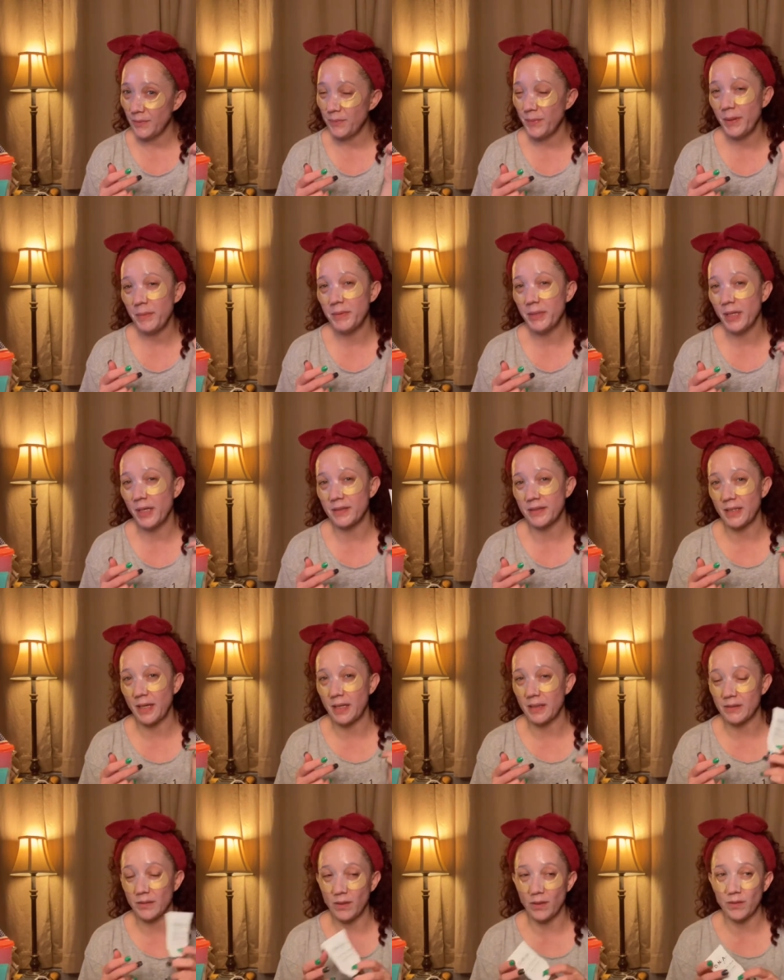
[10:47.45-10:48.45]
Maybe not
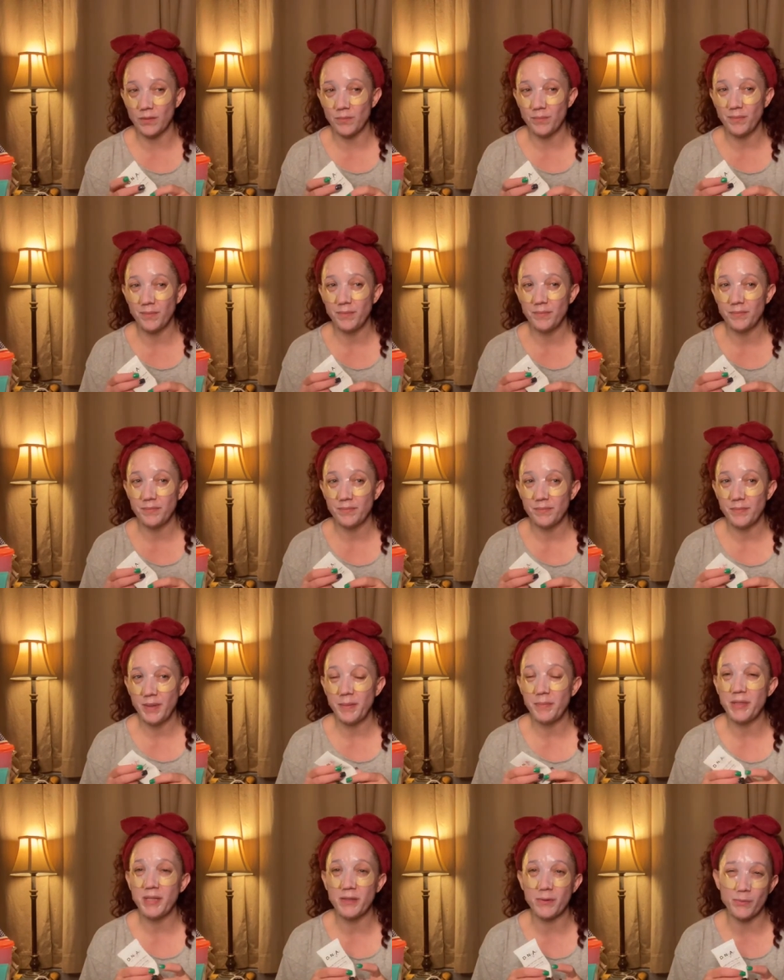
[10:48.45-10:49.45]
that long.
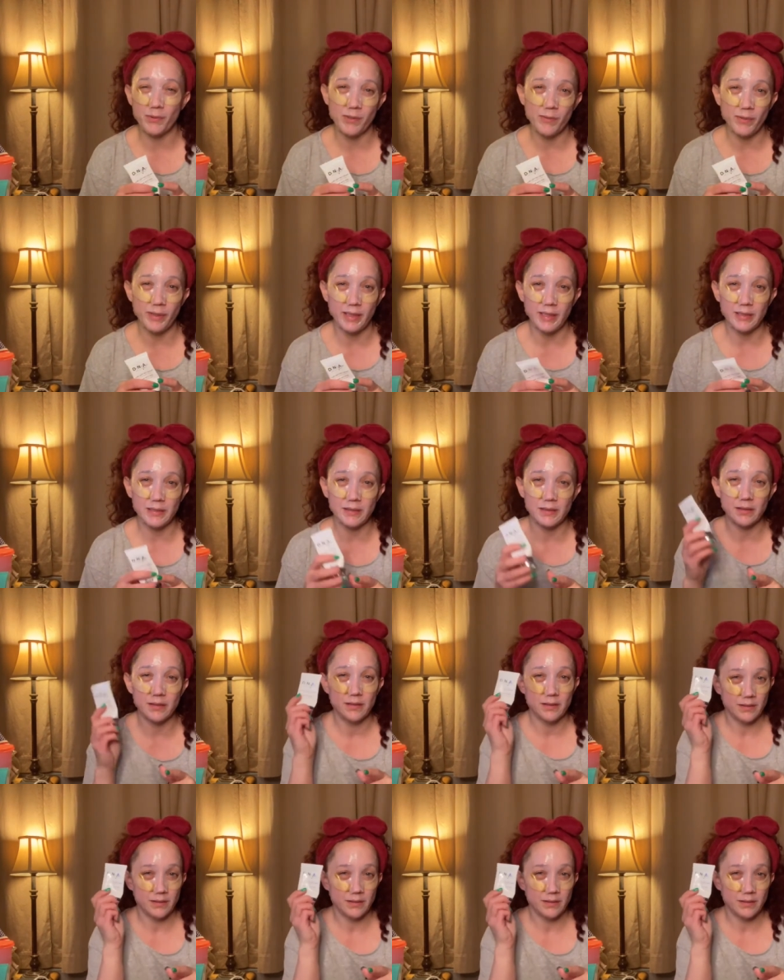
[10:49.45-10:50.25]
Maybe 3 weeks.